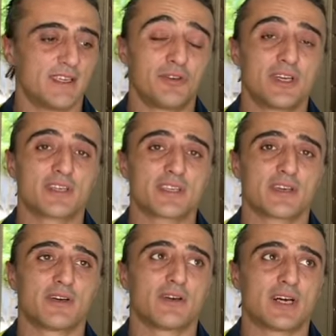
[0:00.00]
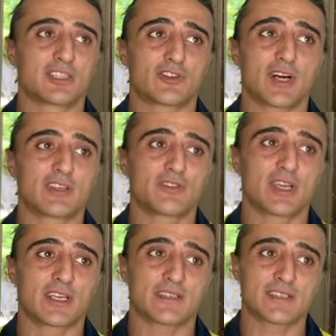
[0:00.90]
Two years ago, I tried to
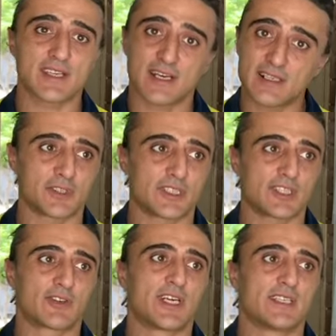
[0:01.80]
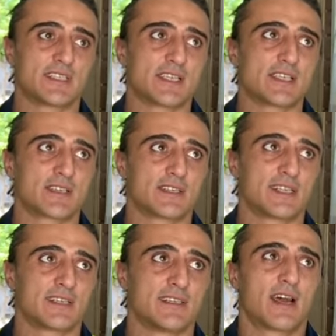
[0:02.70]
get sun in the rainy season
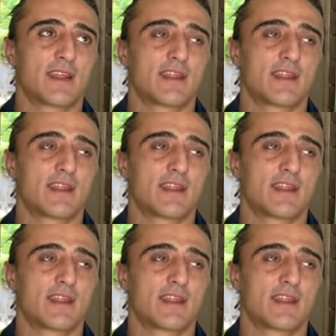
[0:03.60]
and I